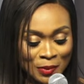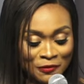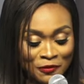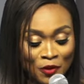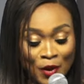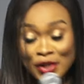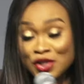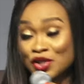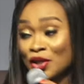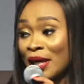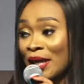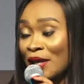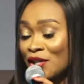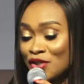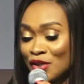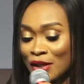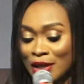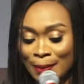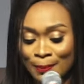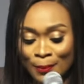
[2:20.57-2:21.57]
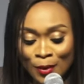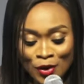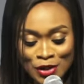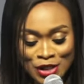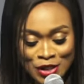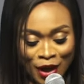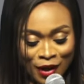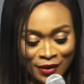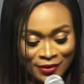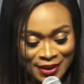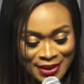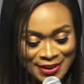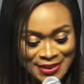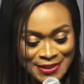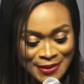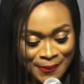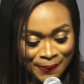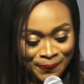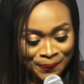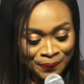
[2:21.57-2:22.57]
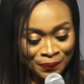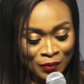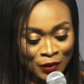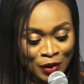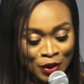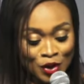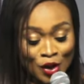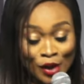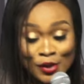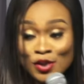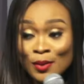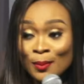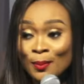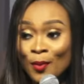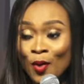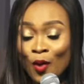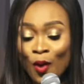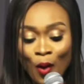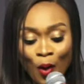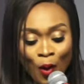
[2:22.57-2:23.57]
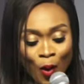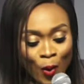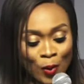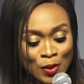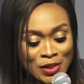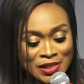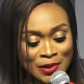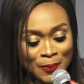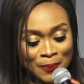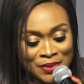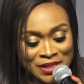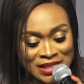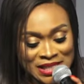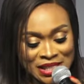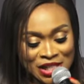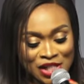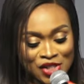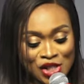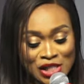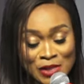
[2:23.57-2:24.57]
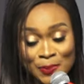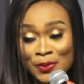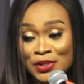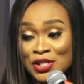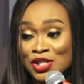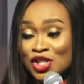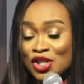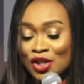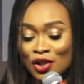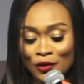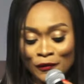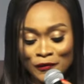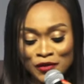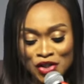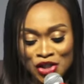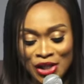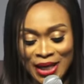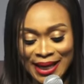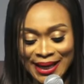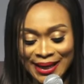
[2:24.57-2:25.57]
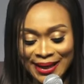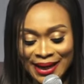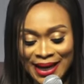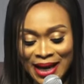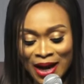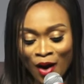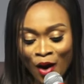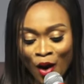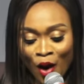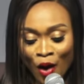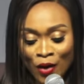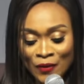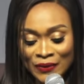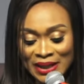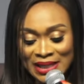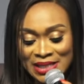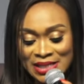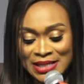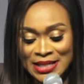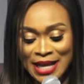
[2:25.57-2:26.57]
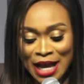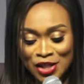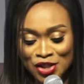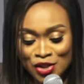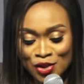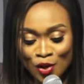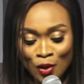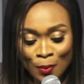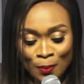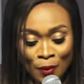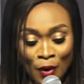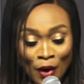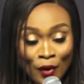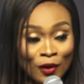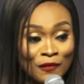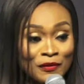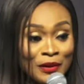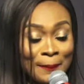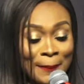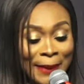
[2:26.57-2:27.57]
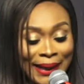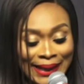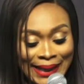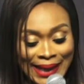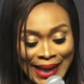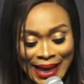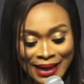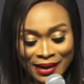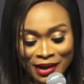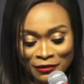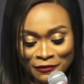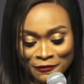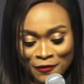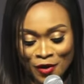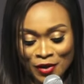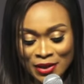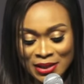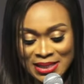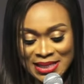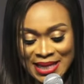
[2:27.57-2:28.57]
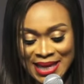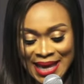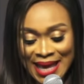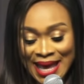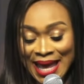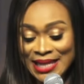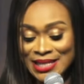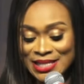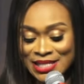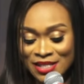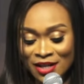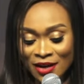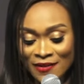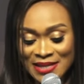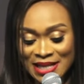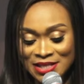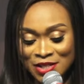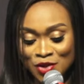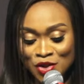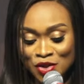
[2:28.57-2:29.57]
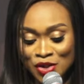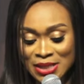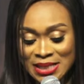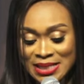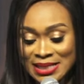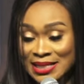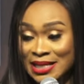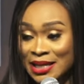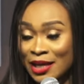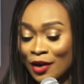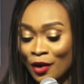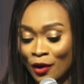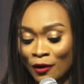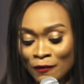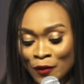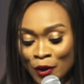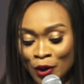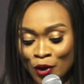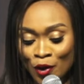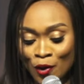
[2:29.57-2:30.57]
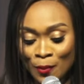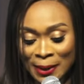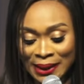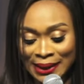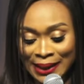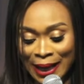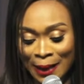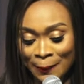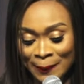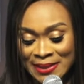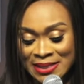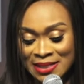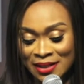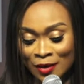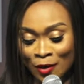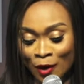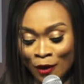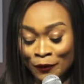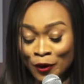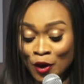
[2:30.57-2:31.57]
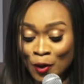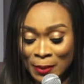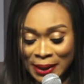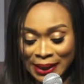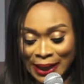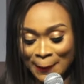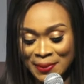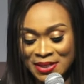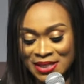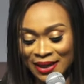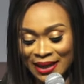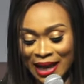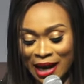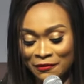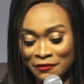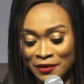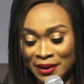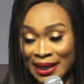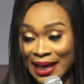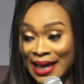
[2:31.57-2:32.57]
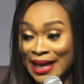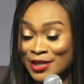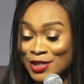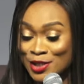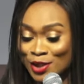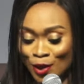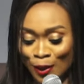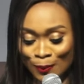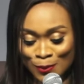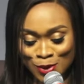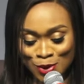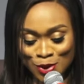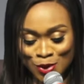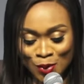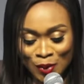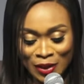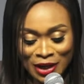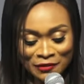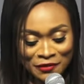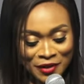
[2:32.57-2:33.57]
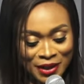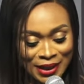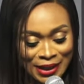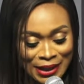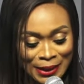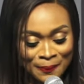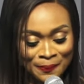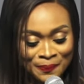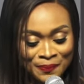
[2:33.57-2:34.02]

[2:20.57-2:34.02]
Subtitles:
Education, amongst others. Dr. Mo holds a prestigious position of chair on the International Board of the Malala Fund and serves as a trustee of the Human Capital Africa and Slum to School Africa.